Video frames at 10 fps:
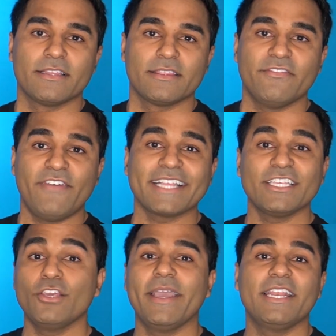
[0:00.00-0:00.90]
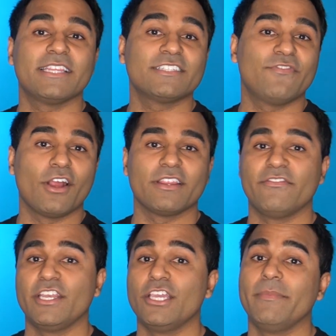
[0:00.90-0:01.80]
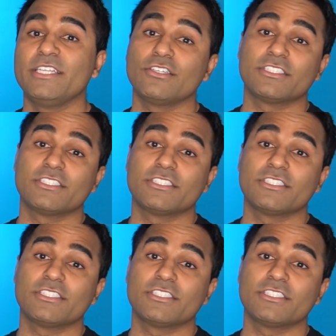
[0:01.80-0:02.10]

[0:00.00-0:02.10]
The fact that you made it this far in the video means you